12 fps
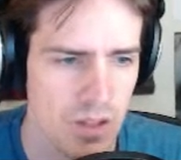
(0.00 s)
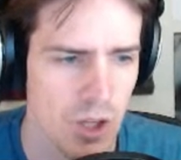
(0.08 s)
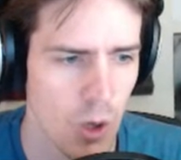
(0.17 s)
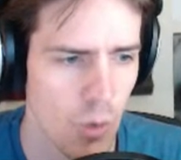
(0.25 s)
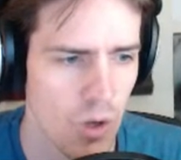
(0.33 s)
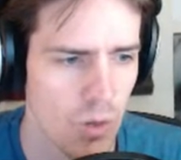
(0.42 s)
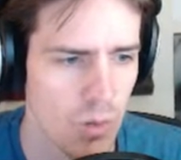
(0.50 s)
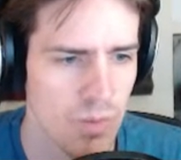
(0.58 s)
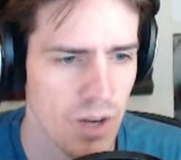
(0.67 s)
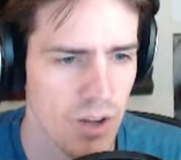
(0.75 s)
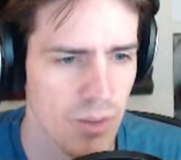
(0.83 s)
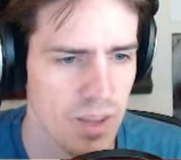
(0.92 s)
No one
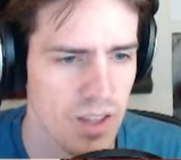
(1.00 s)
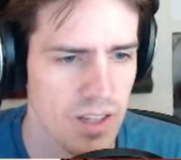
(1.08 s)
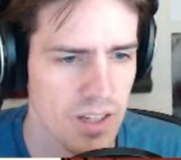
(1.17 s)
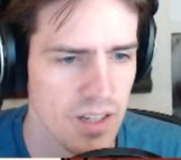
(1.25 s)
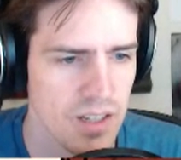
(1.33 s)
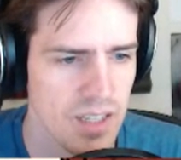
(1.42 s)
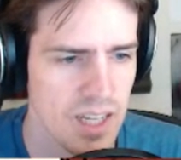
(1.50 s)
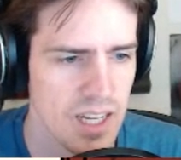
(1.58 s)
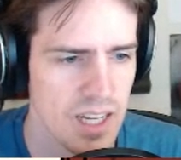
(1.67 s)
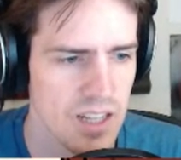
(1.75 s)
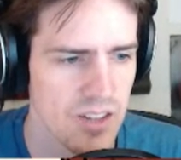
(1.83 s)
would bother me then. Yeah,